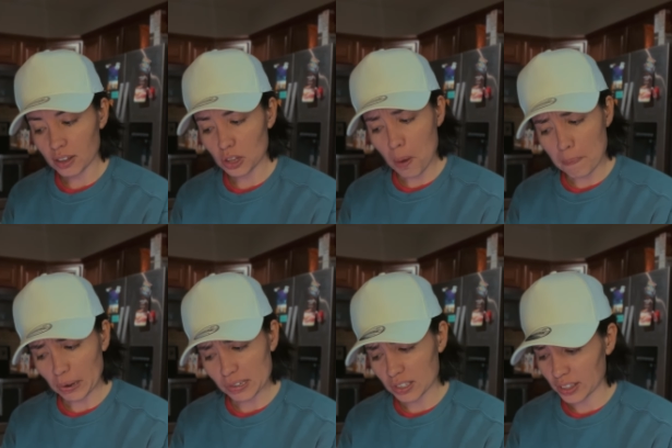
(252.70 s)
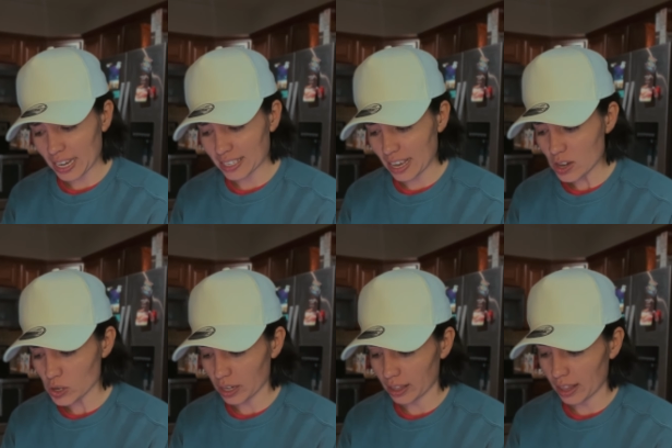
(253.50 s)
a little
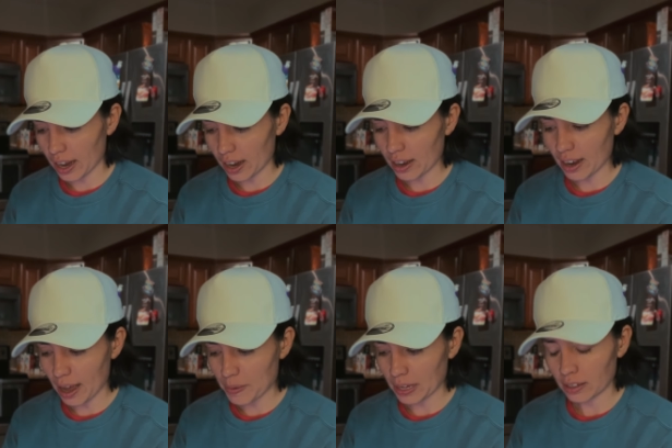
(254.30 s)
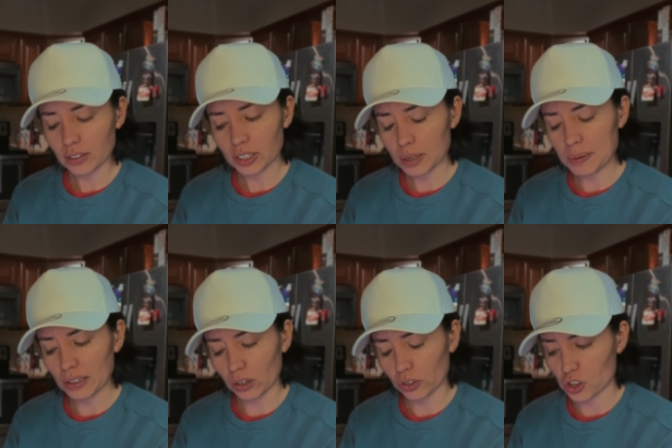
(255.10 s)
personalization in there. I mean, could be a
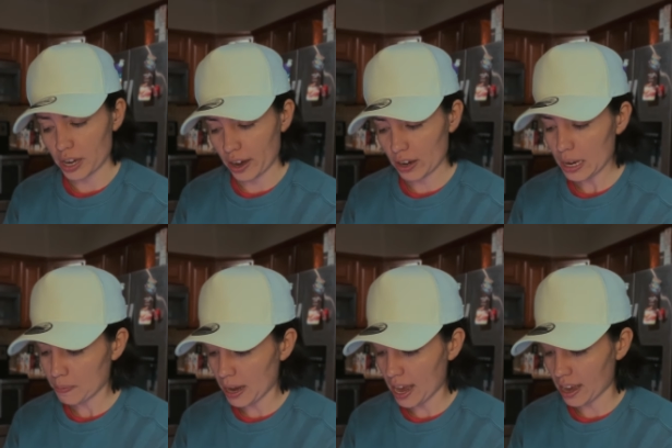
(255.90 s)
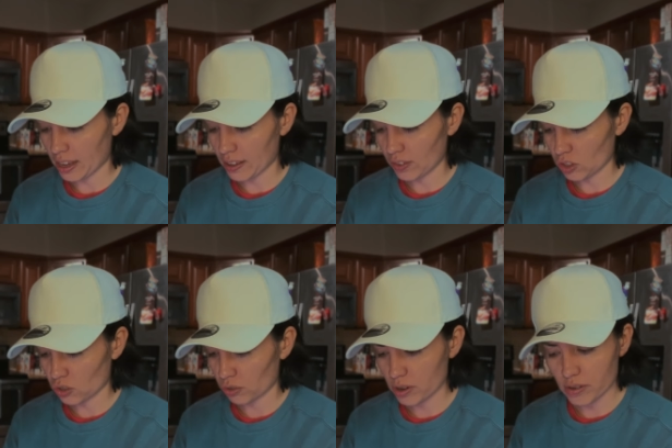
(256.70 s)
little generic, but hey, if it's
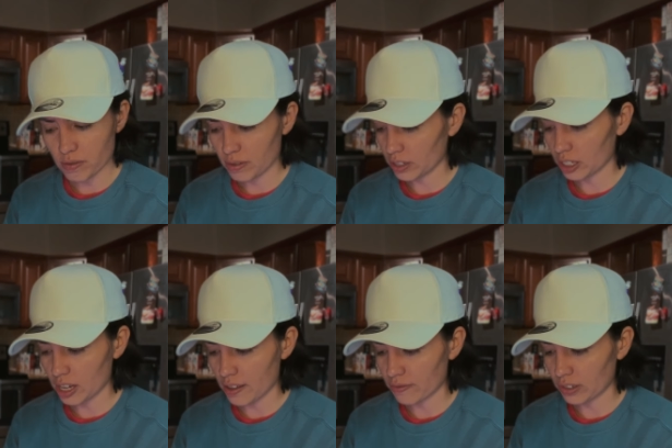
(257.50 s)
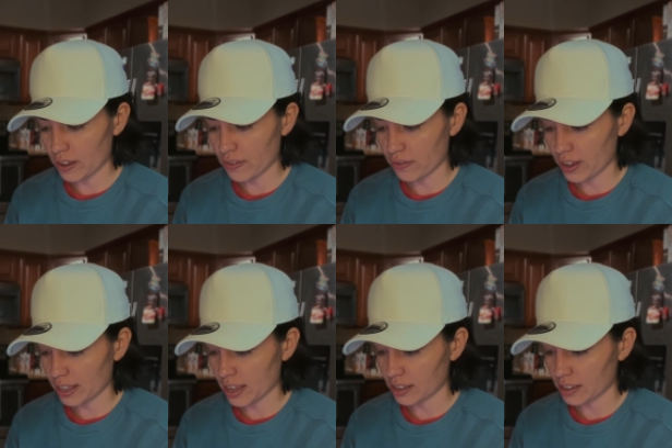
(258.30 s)
true, love the fact that